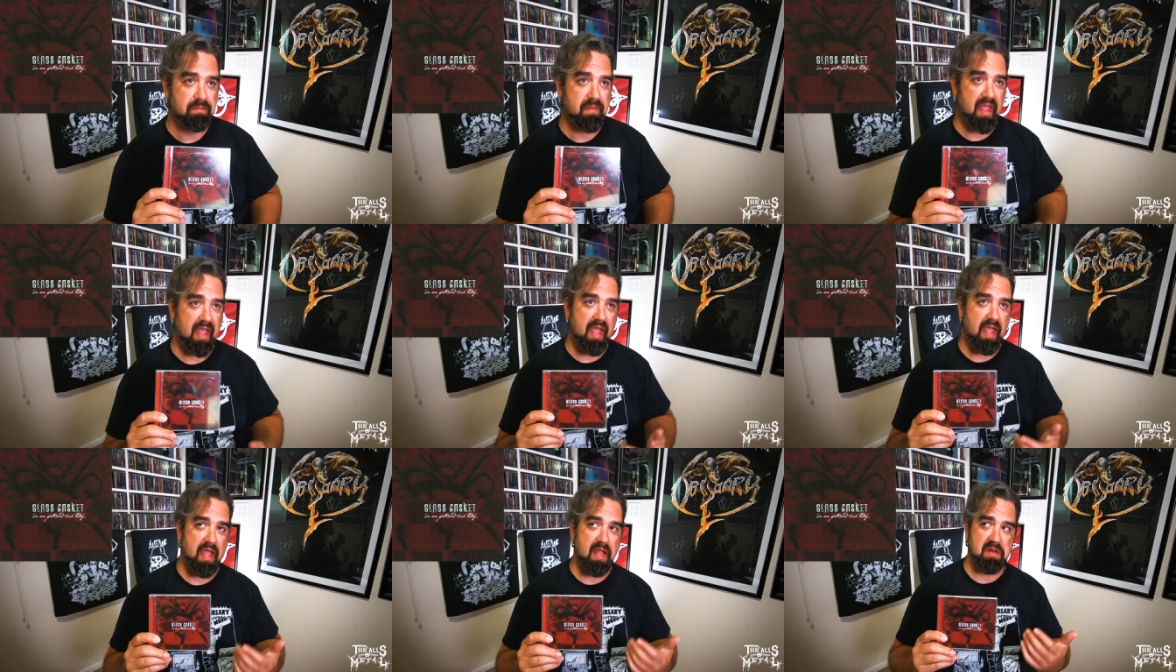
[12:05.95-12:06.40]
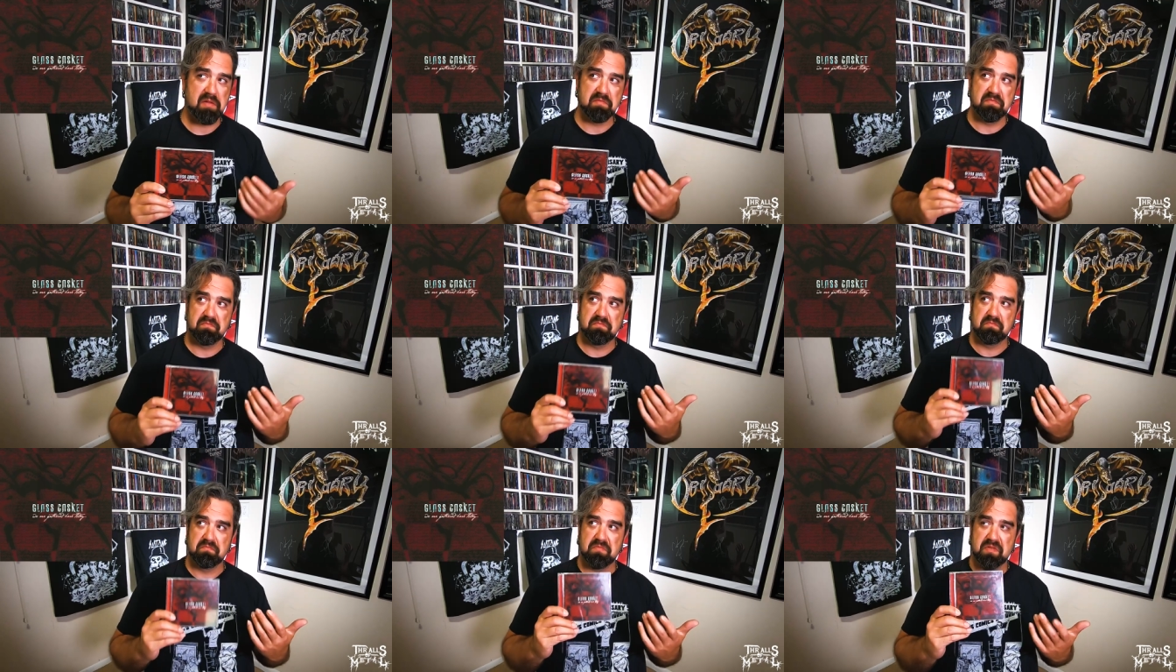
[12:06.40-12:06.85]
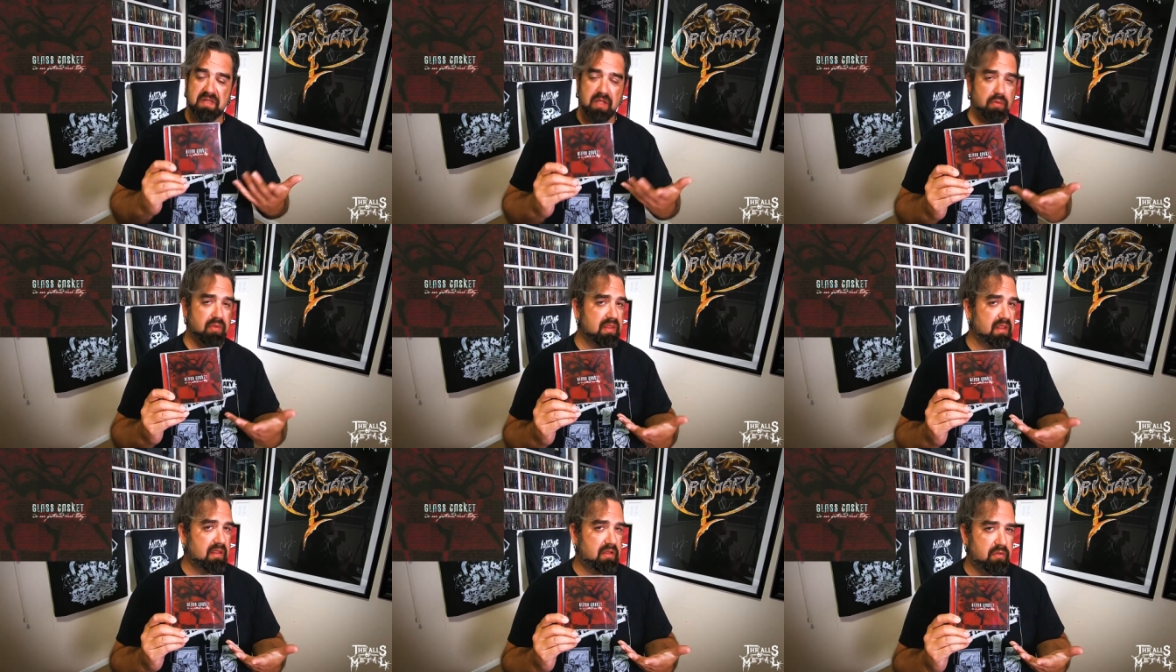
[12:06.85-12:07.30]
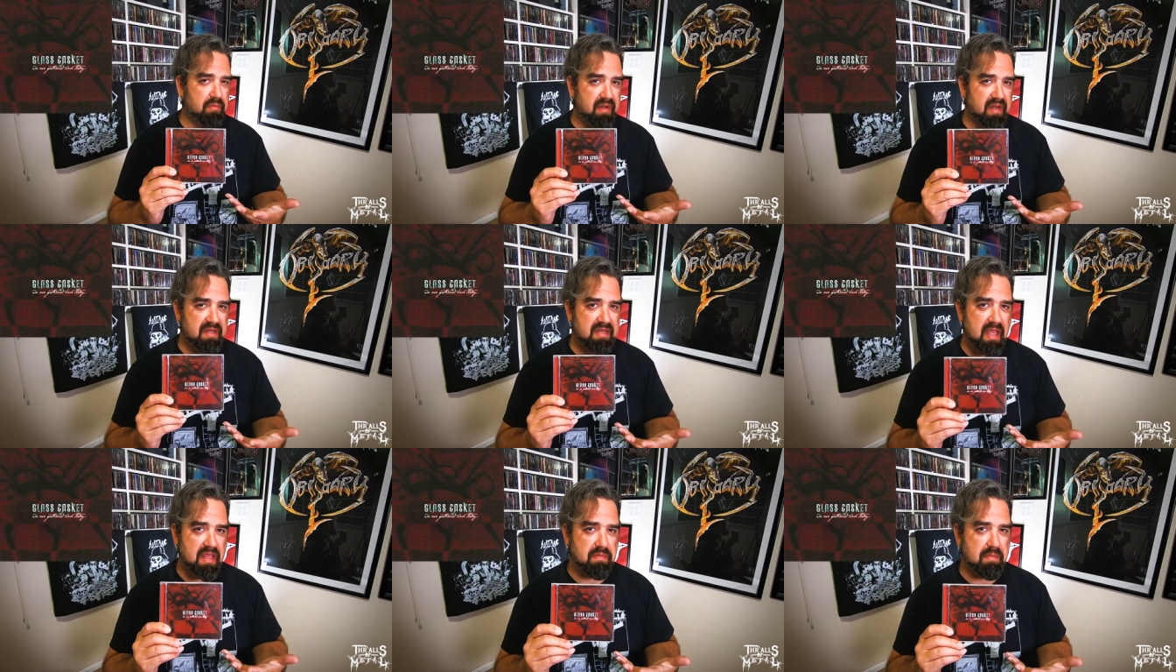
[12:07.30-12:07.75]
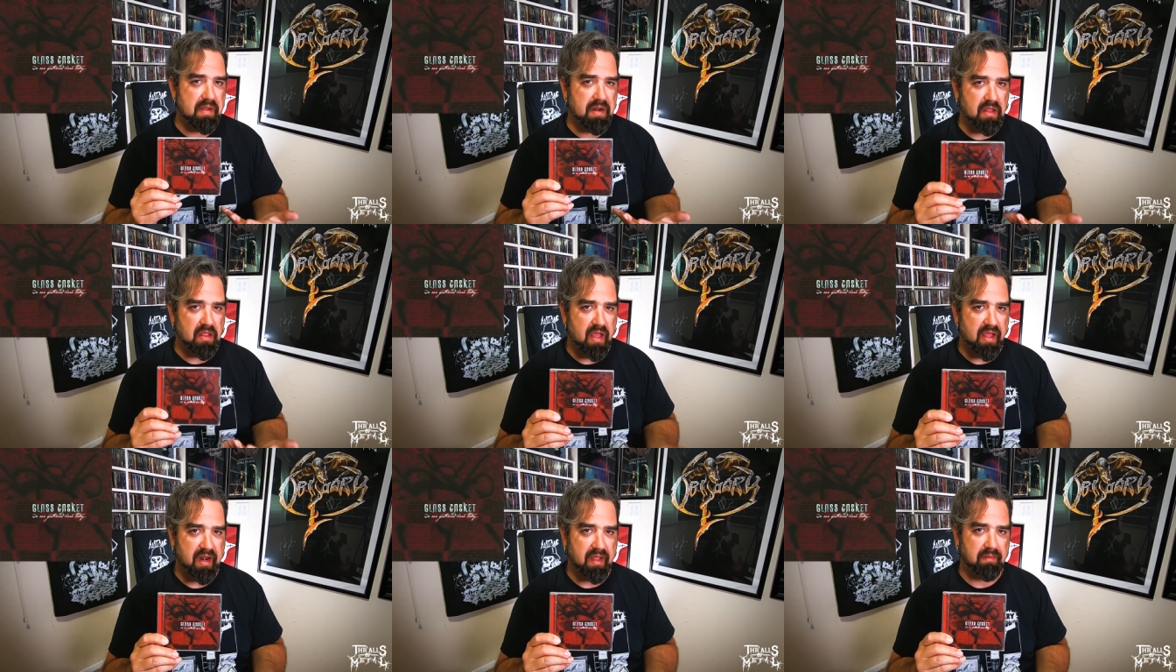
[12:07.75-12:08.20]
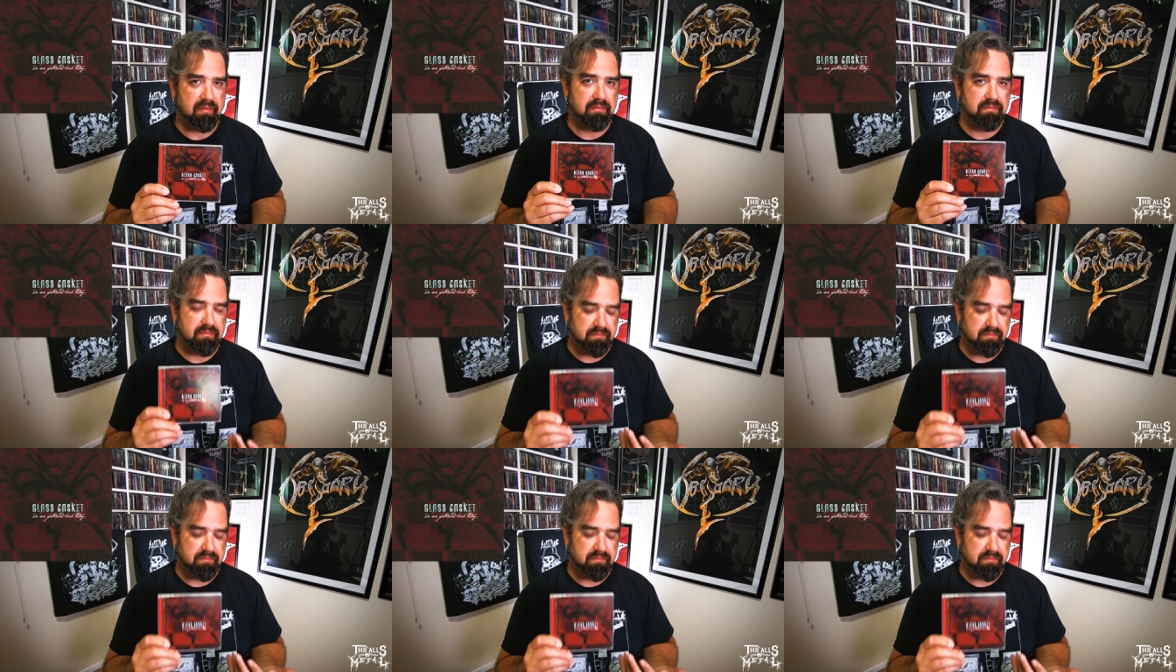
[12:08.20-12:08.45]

and still with a little bit of death metal on it,